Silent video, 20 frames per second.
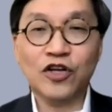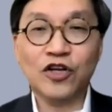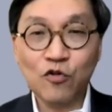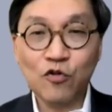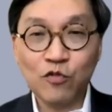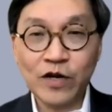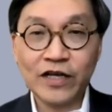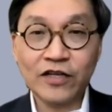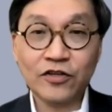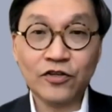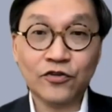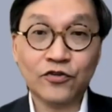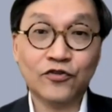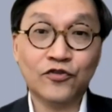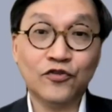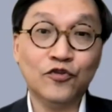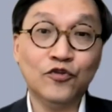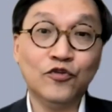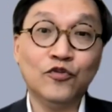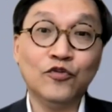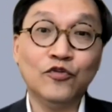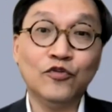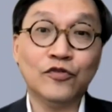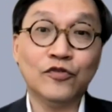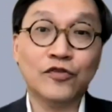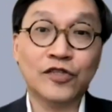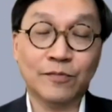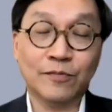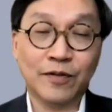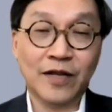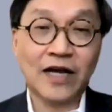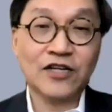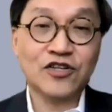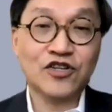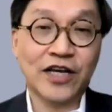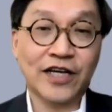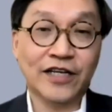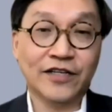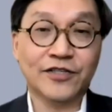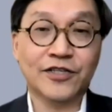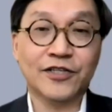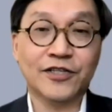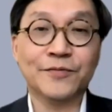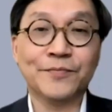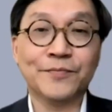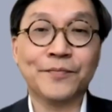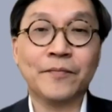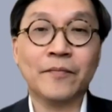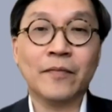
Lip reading: going through supply chains.